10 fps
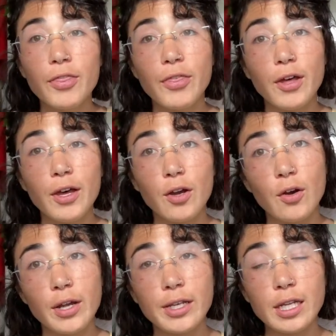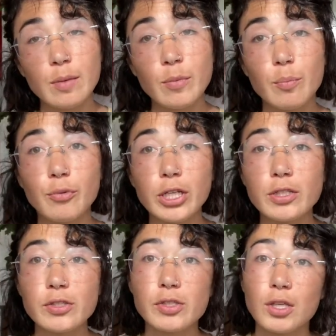the Kohanim, the
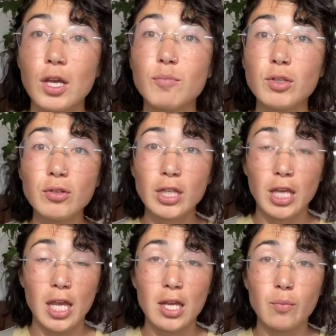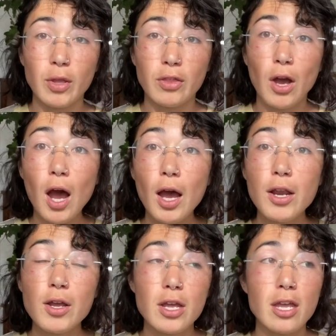priests, communicate with God